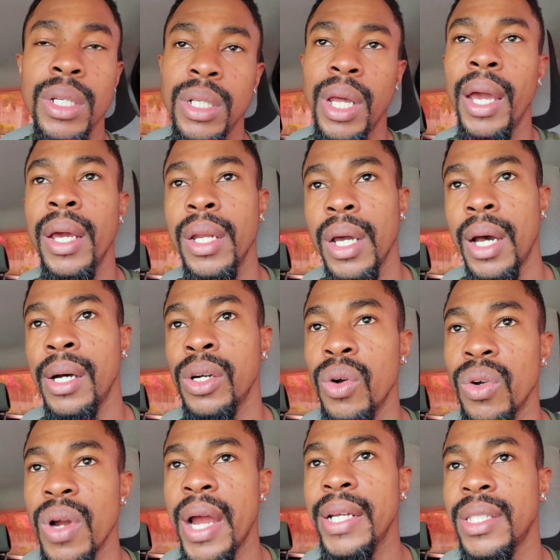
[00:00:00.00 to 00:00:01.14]
then I'll go
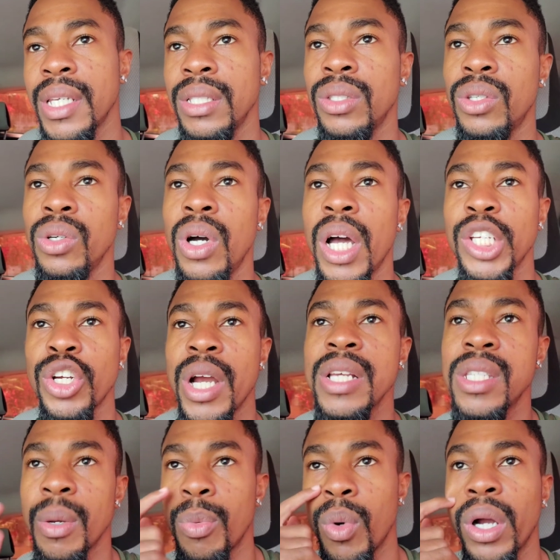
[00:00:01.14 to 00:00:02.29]
right into a
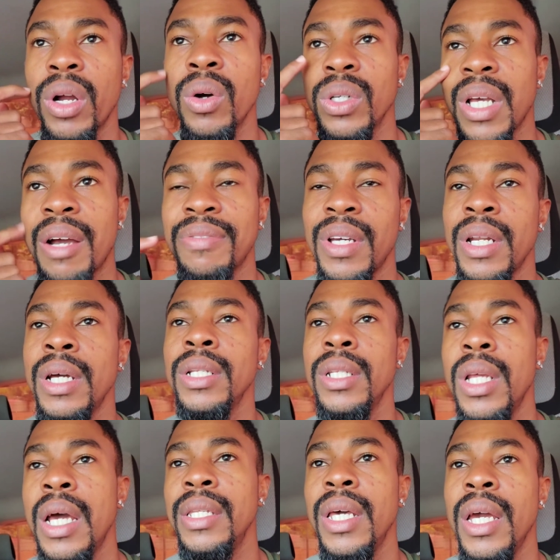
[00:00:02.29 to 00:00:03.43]
tricep workout after that
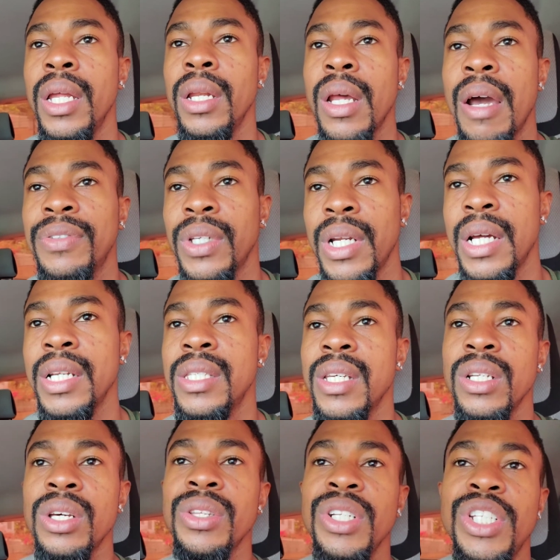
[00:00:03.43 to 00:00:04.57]
and then after that it's
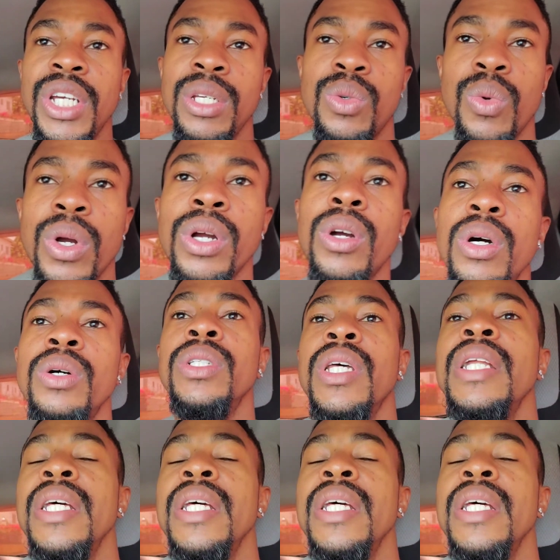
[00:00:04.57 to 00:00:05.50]
another chest workout